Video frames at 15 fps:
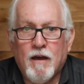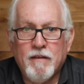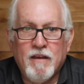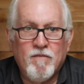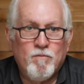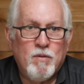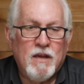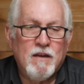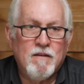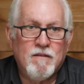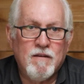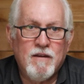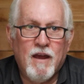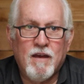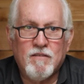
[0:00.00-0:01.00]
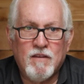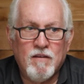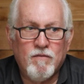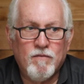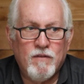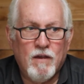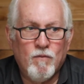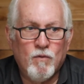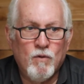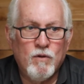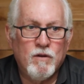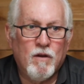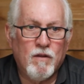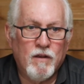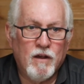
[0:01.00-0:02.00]
They've beat it to death. They've
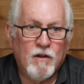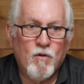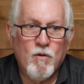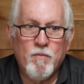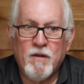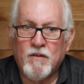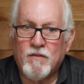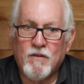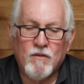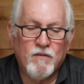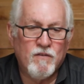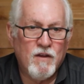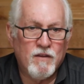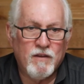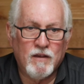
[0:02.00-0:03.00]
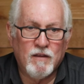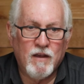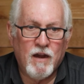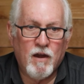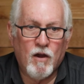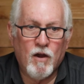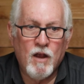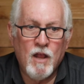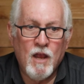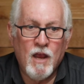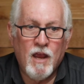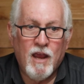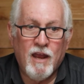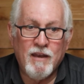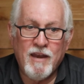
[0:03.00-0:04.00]
ruined all the equipment, so there's nothing there.
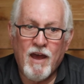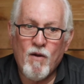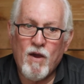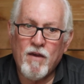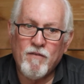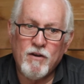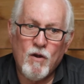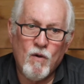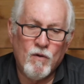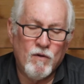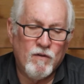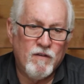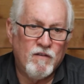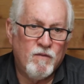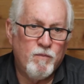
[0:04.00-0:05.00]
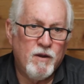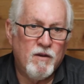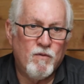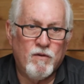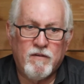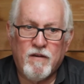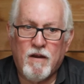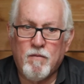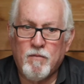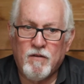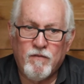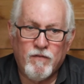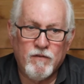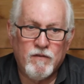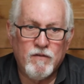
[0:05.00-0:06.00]
And now I have an owner that's been in
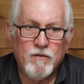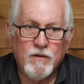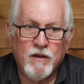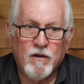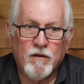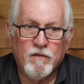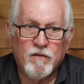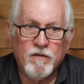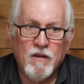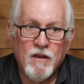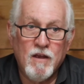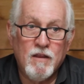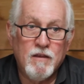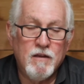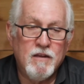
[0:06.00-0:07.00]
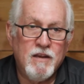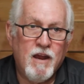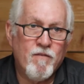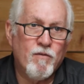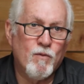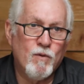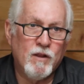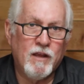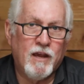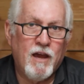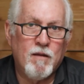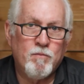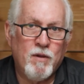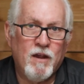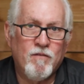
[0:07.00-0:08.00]
retirement for 2 years that never really
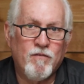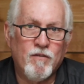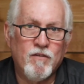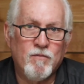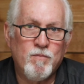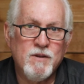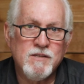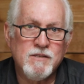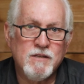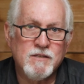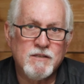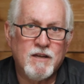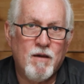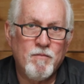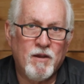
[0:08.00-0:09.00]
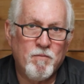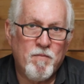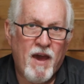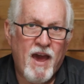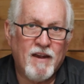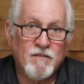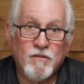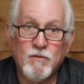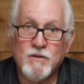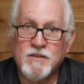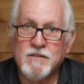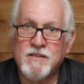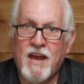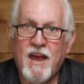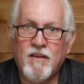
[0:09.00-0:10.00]
got paid for his business, coming back to a
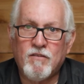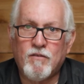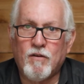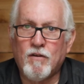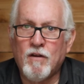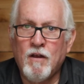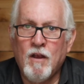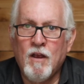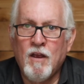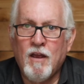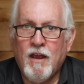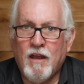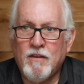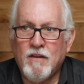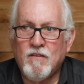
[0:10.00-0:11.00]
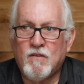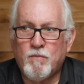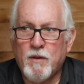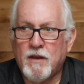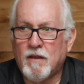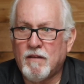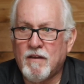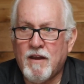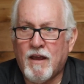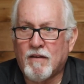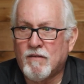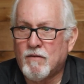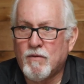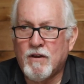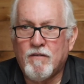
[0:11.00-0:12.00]
disaster, and then spending the
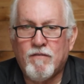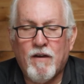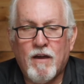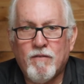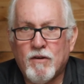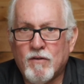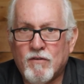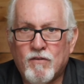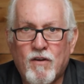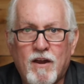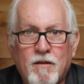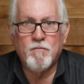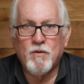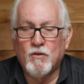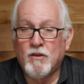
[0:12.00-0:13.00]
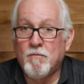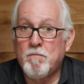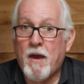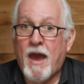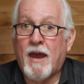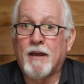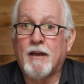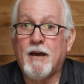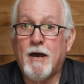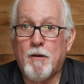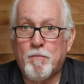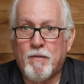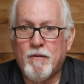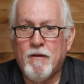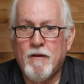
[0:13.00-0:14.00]
next 3 to 5 years trying to build it back
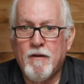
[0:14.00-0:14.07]
up.